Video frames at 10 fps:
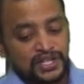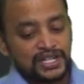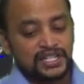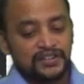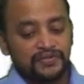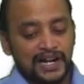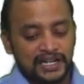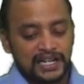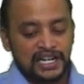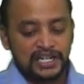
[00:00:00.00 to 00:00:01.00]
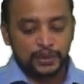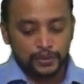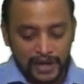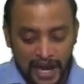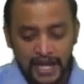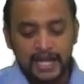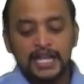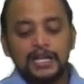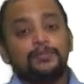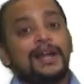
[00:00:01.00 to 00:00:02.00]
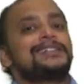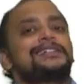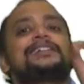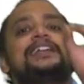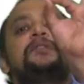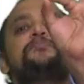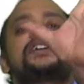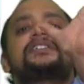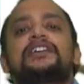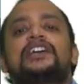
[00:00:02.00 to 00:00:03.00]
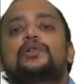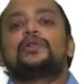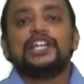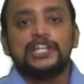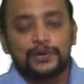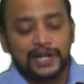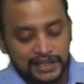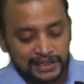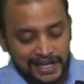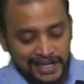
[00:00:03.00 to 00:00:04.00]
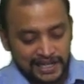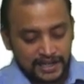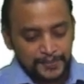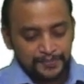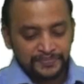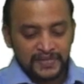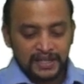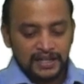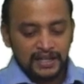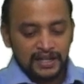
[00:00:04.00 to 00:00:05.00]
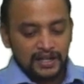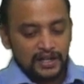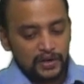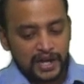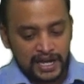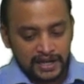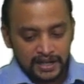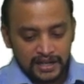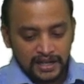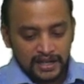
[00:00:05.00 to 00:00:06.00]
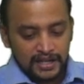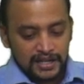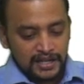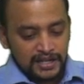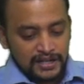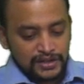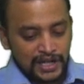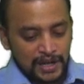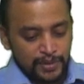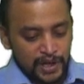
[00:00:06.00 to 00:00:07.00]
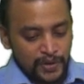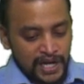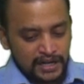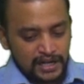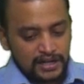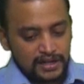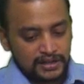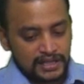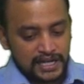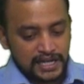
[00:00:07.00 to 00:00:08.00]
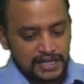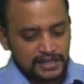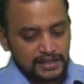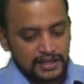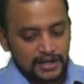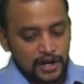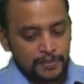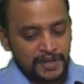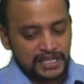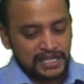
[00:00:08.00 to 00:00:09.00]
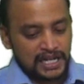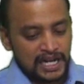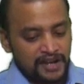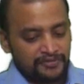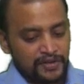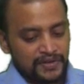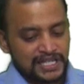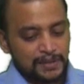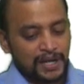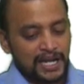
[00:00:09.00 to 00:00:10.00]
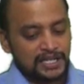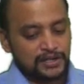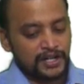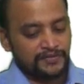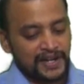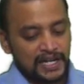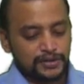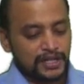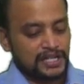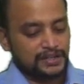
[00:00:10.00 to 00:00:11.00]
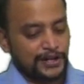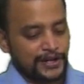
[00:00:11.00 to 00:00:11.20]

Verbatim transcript: is reflecting in 2A plus 10% only you can take. Okay. So number one, that is raw material A for which supplier has not filed, so it is not